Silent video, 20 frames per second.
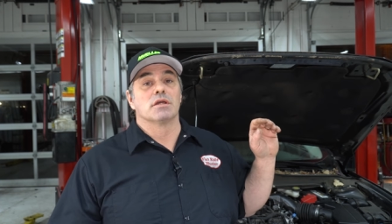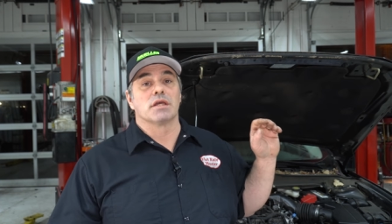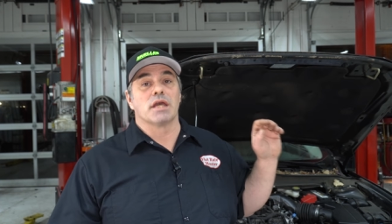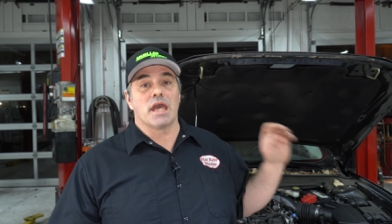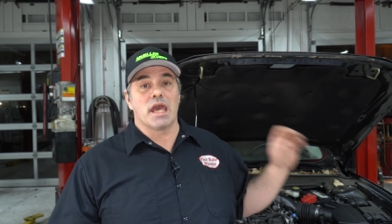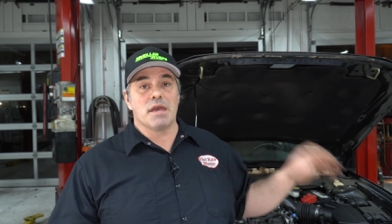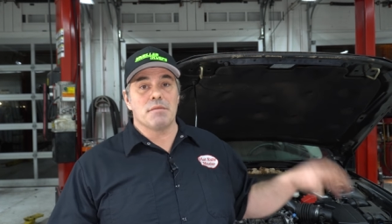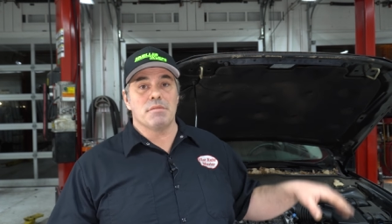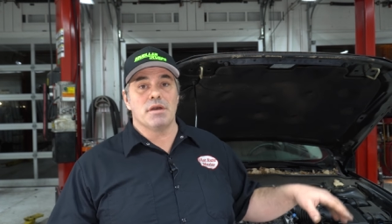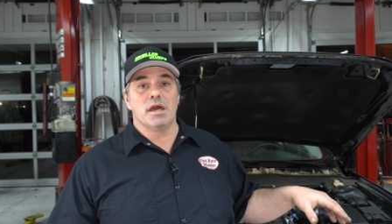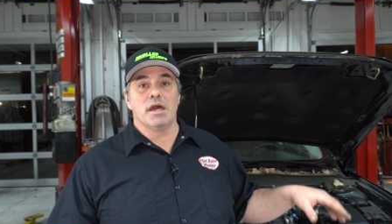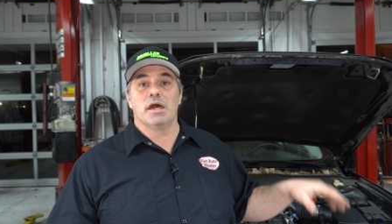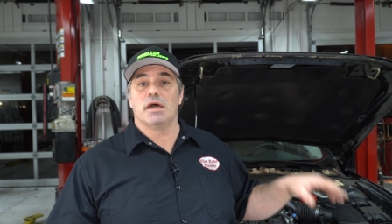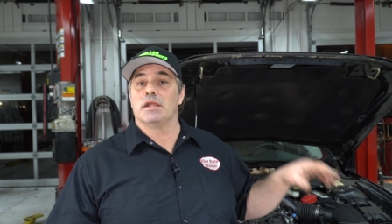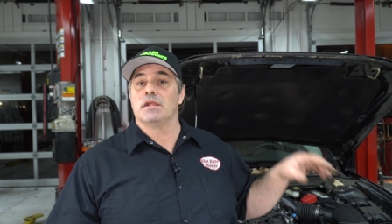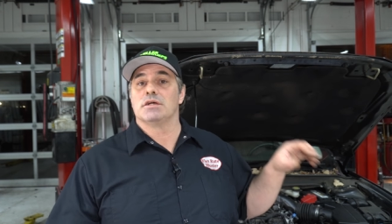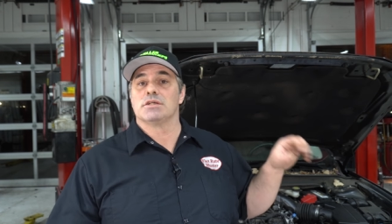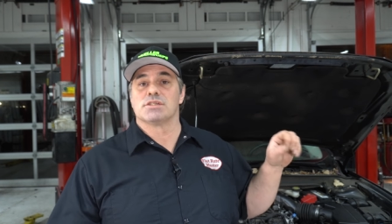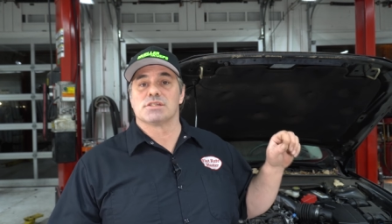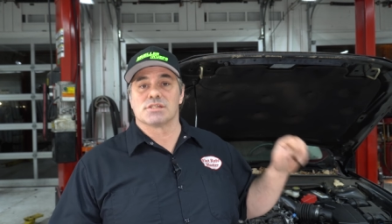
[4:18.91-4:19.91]
Came
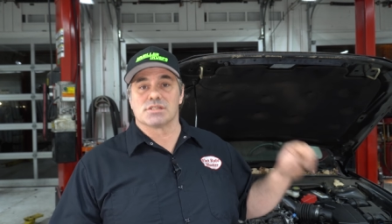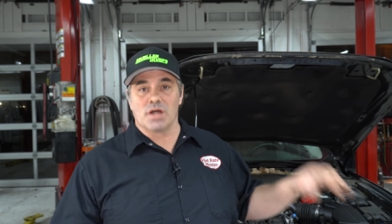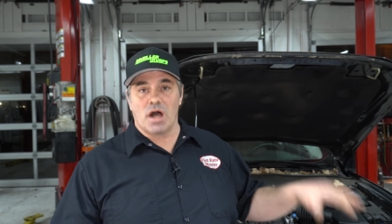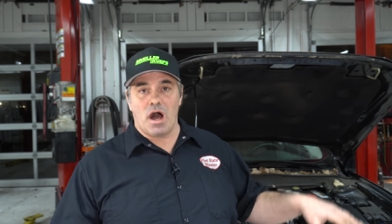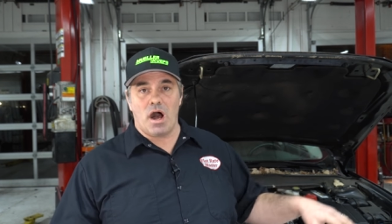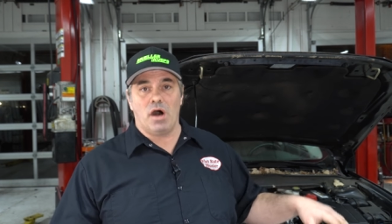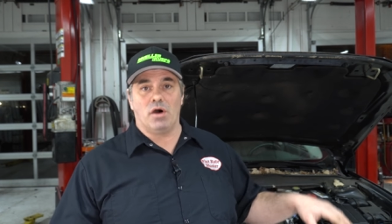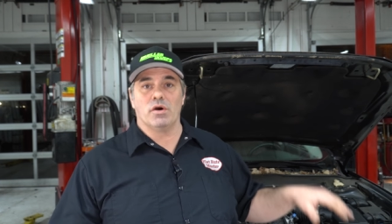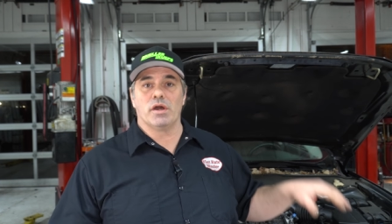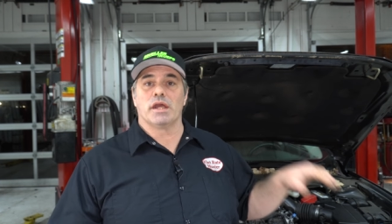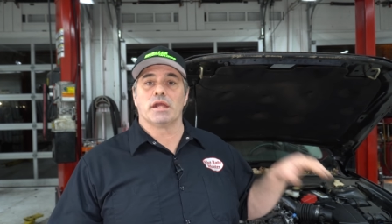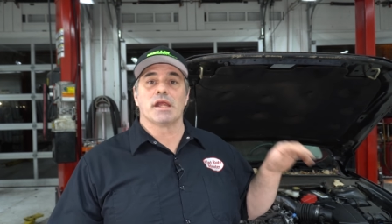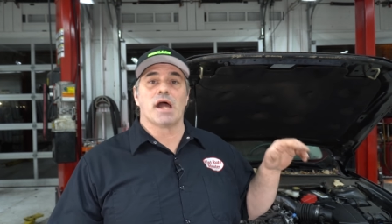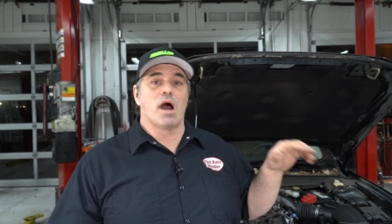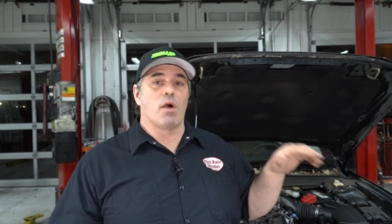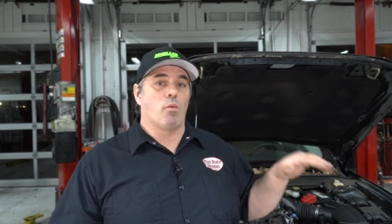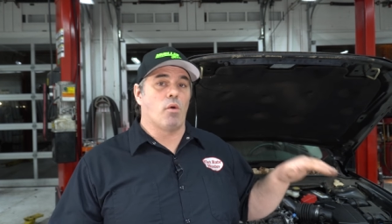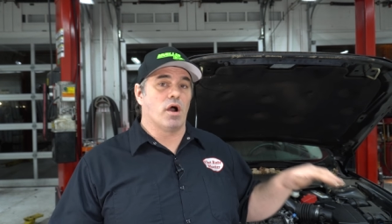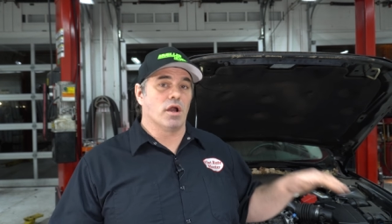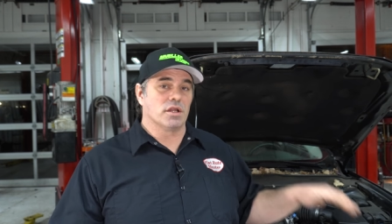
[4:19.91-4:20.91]
in, stalling,
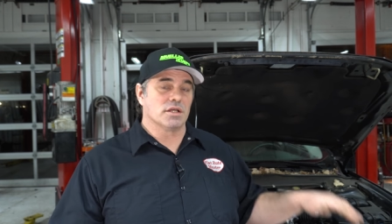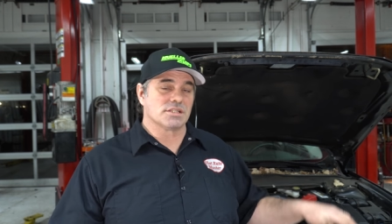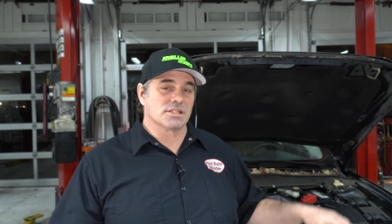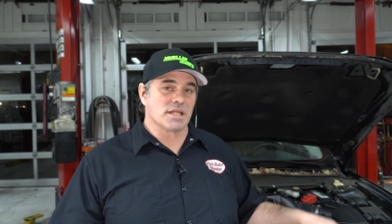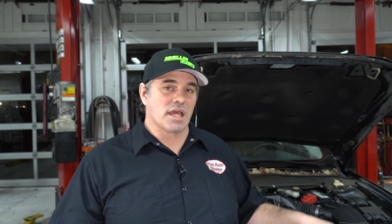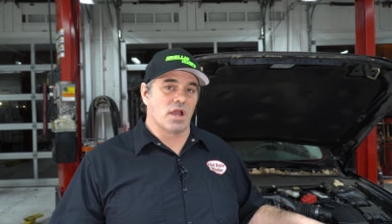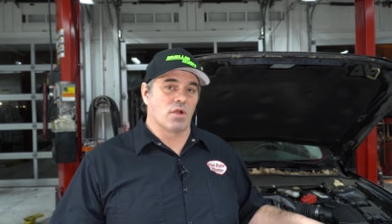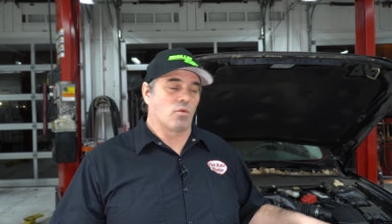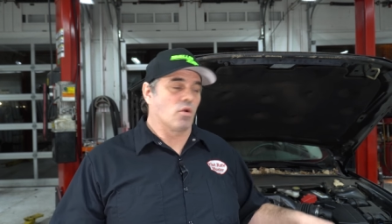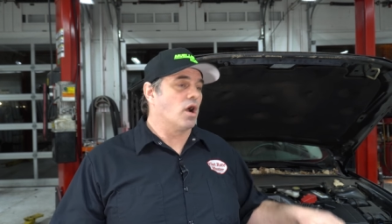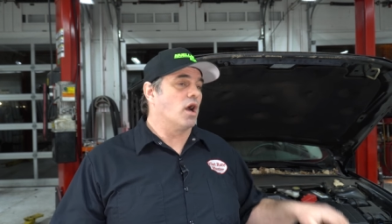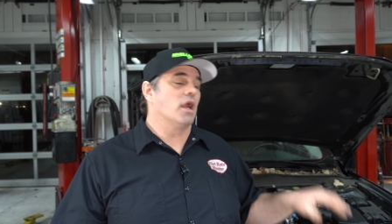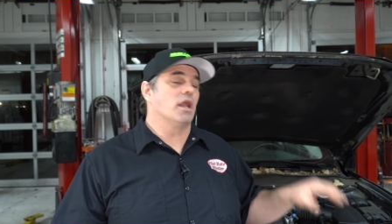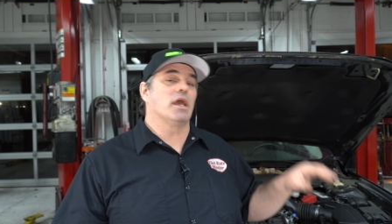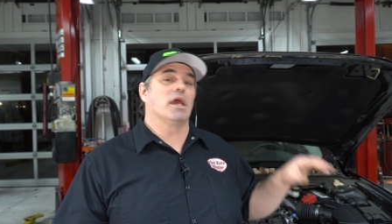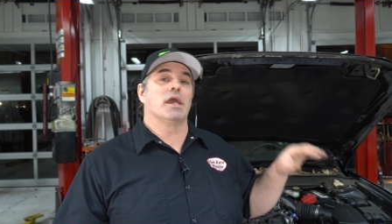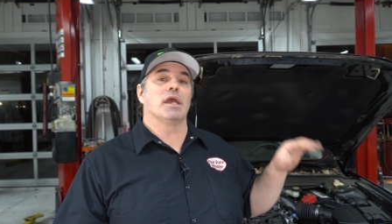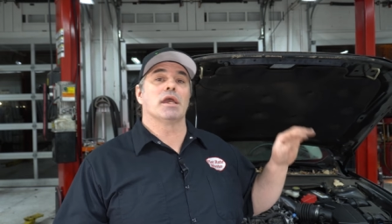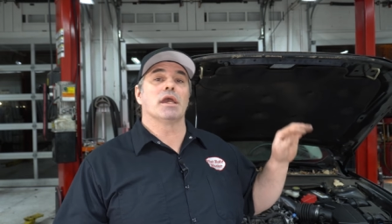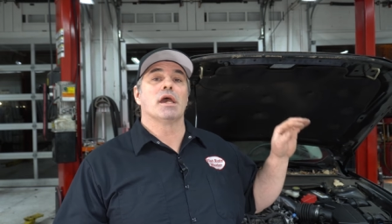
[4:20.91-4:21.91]
not wanting to stay
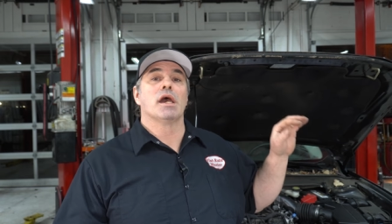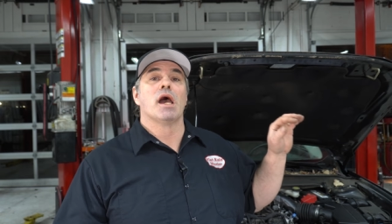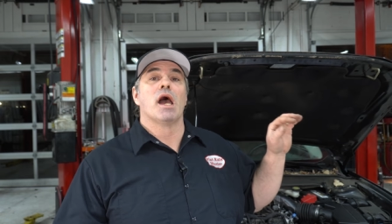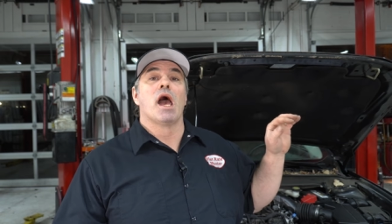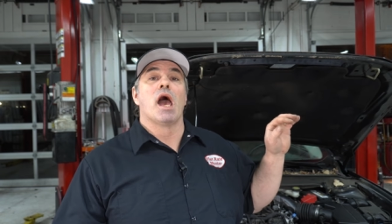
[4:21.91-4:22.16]
running,